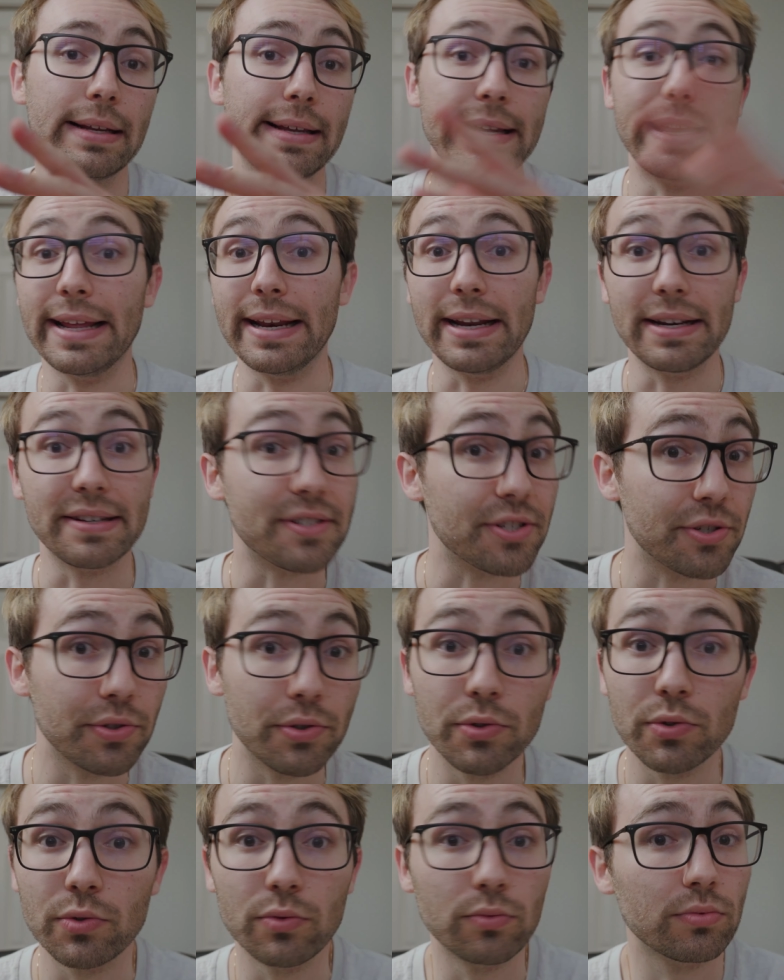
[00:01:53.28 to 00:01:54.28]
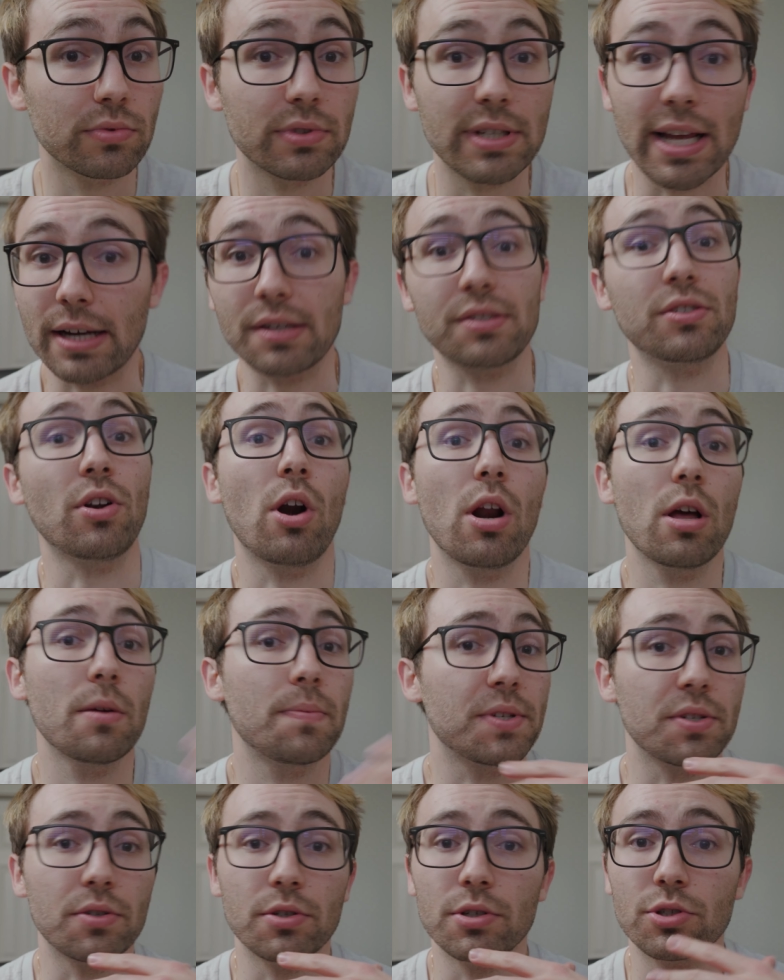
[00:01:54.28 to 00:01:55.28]
get into tech
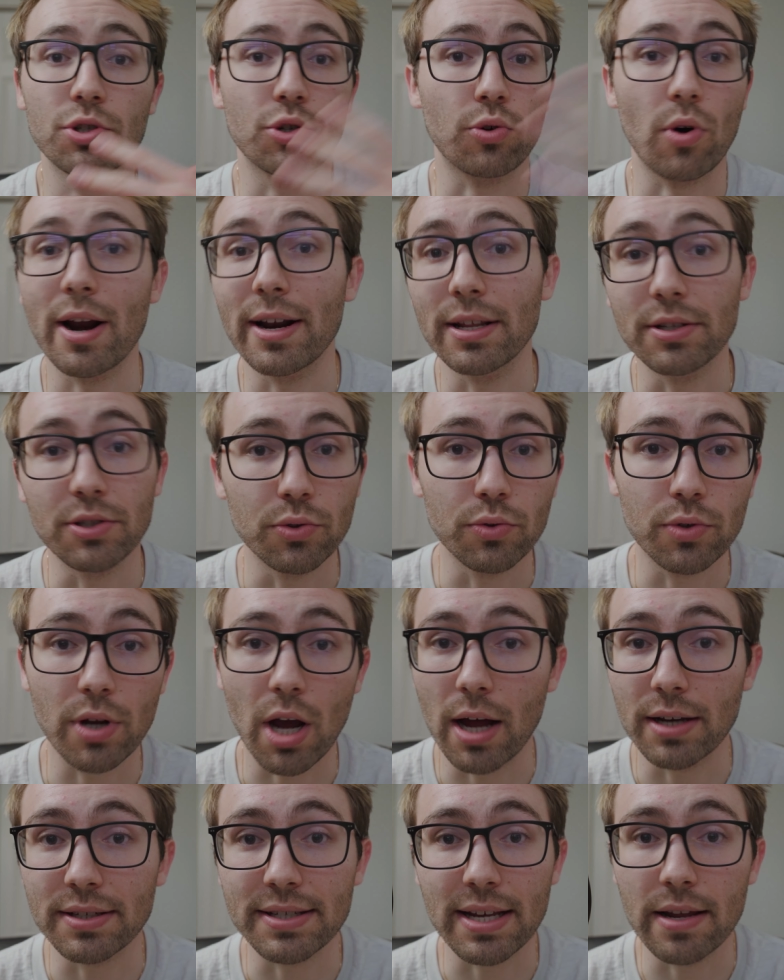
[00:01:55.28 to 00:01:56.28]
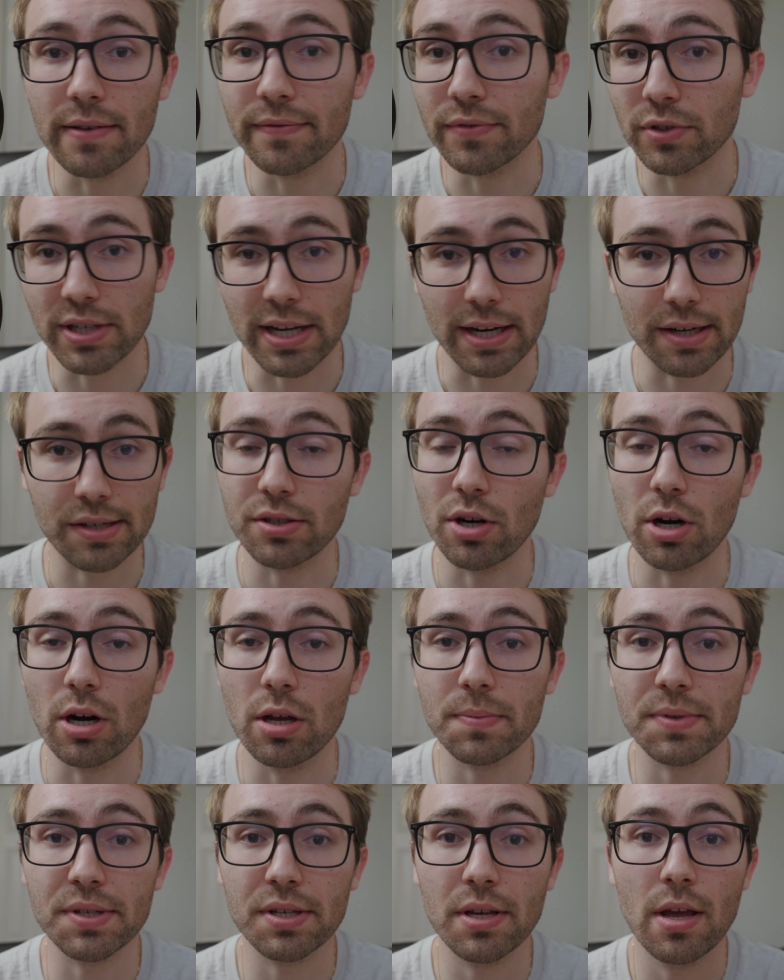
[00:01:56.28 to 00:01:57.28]
startups or try to do content for tech
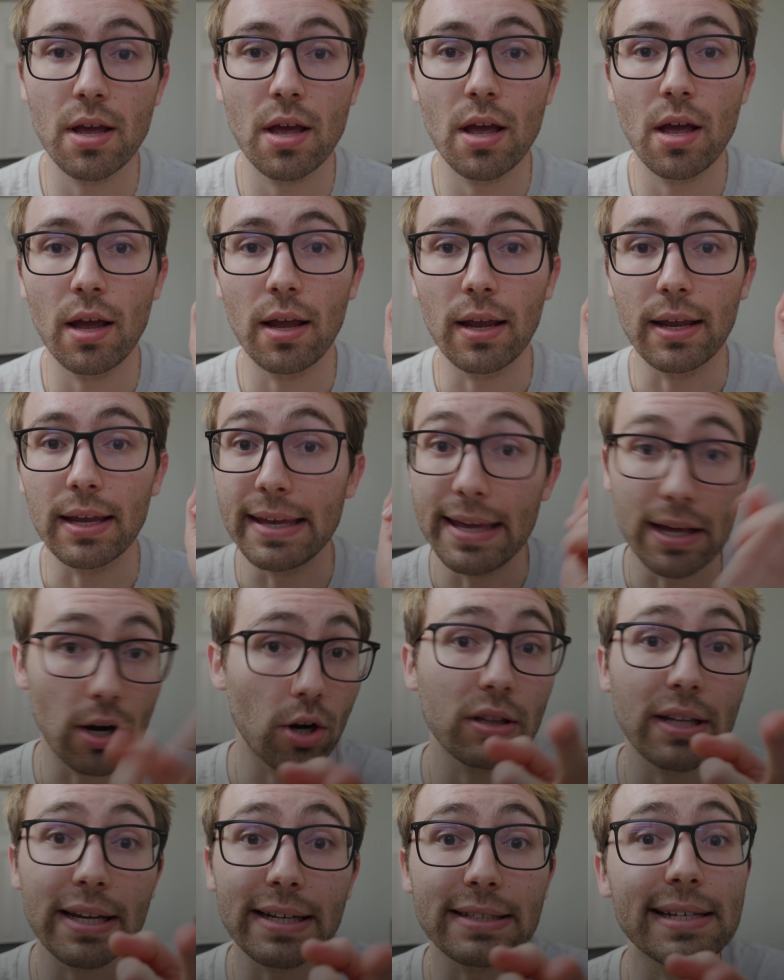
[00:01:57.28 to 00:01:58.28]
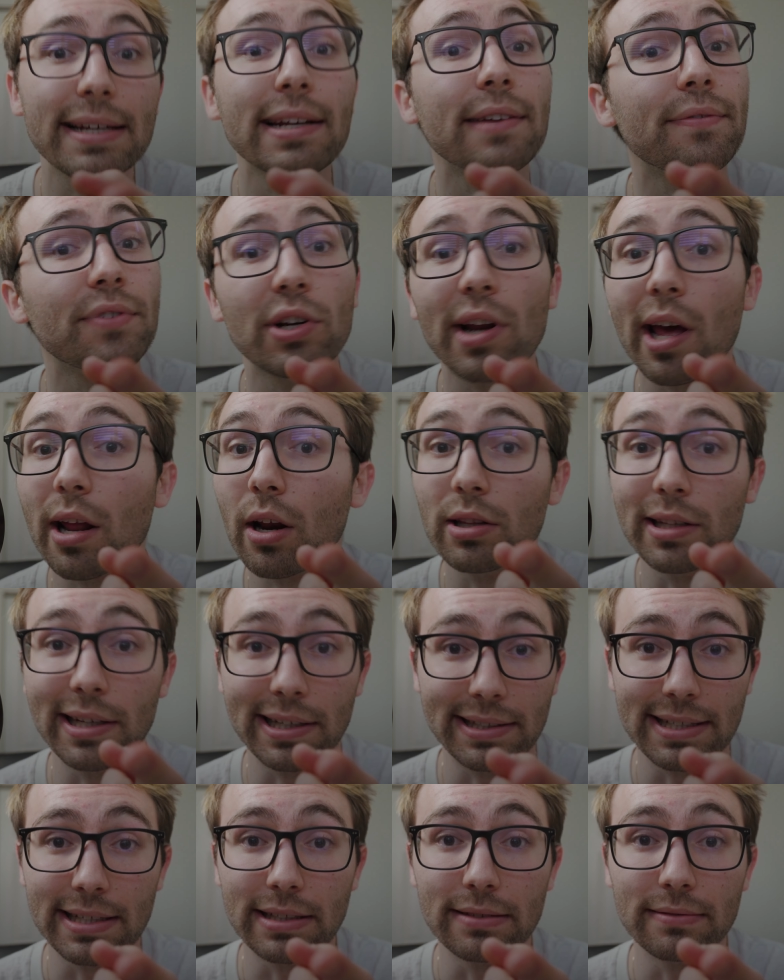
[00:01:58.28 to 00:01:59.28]
startups, get on LinkedIn if you're not on
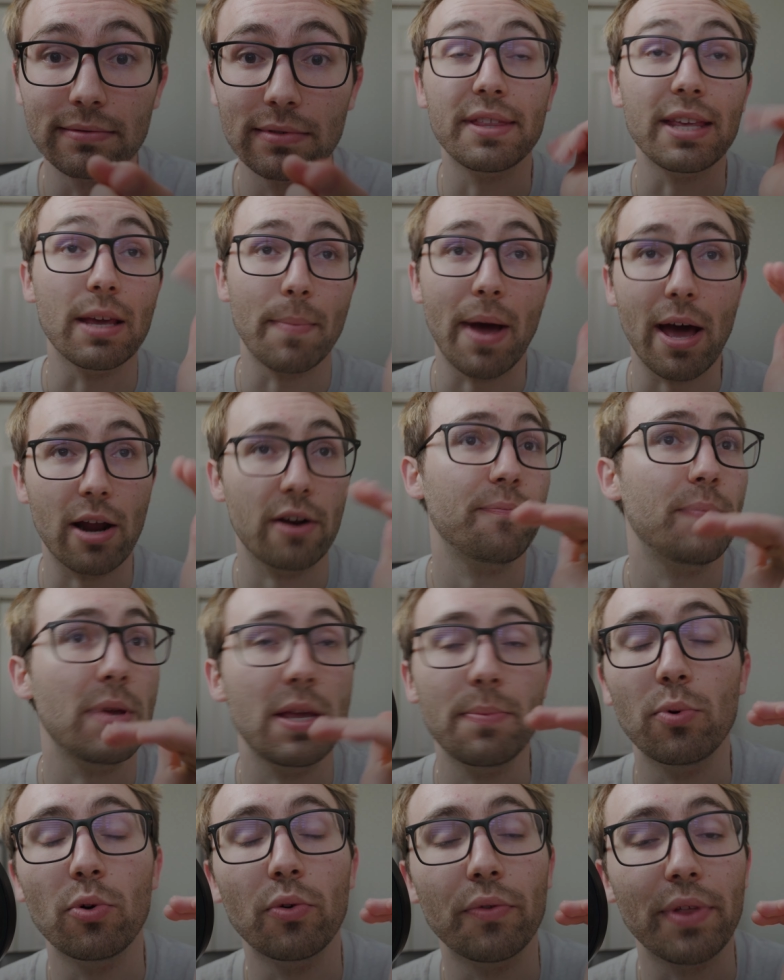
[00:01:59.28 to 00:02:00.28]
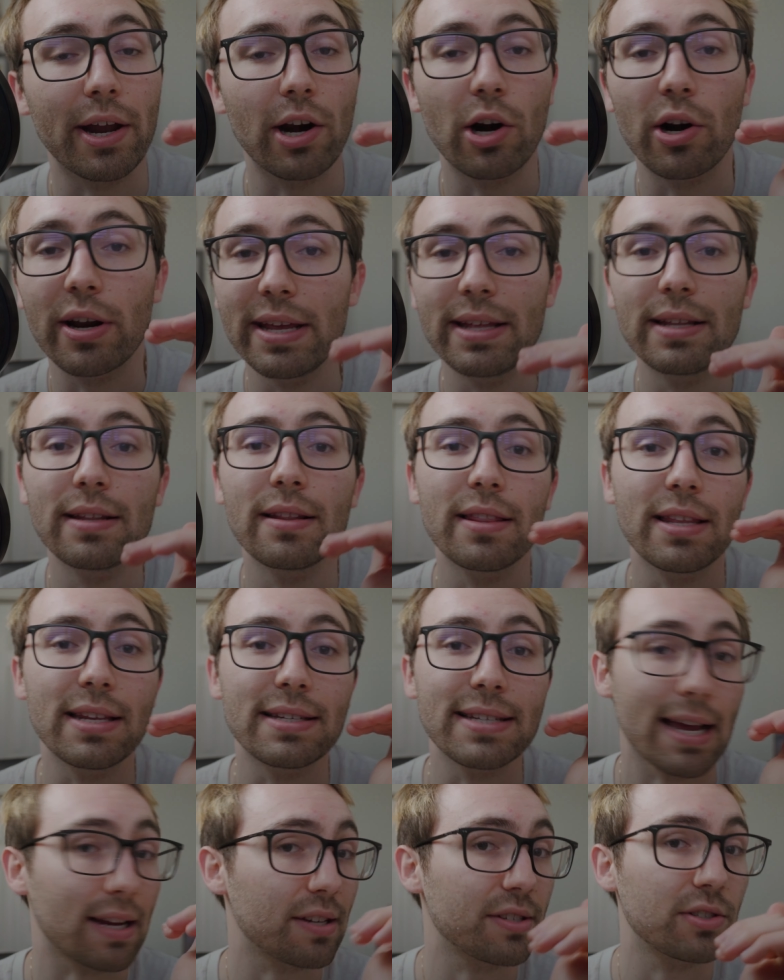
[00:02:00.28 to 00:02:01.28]
LinkedIn. The amount of people that are in the
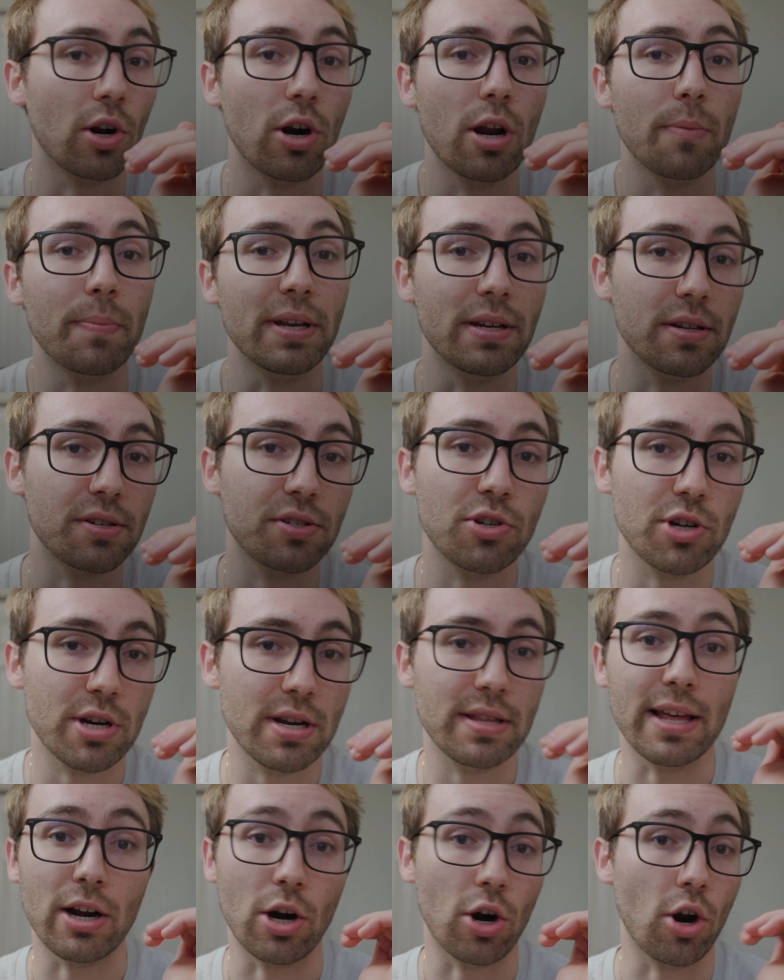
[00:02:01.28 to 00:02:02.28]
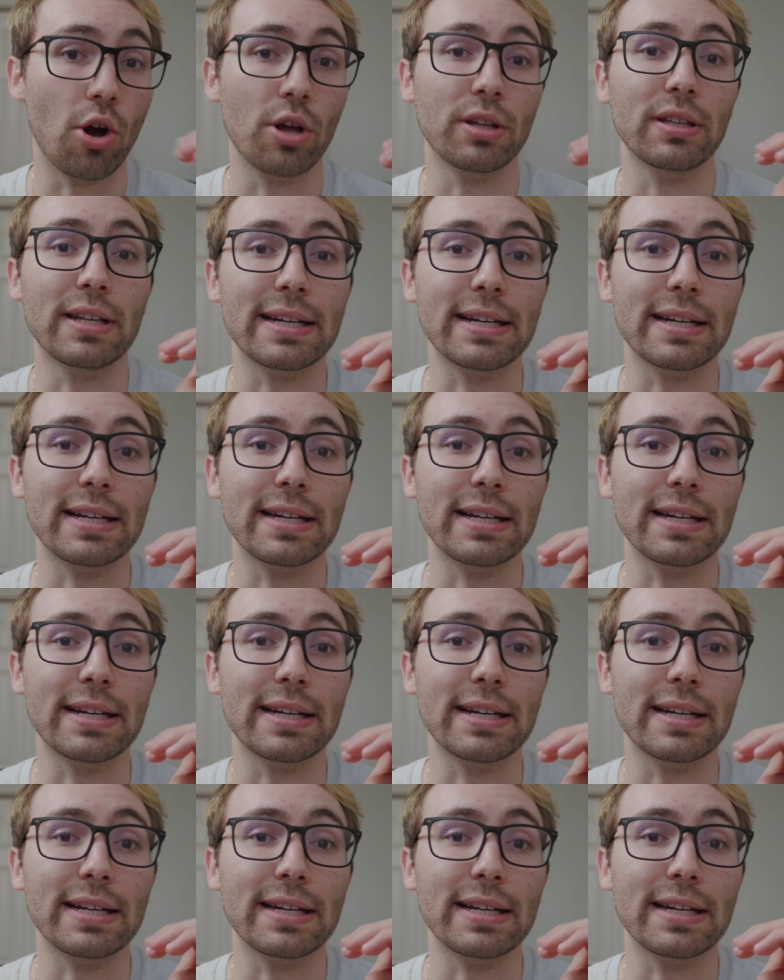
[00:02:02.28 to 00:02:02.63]
tech startup industry that are on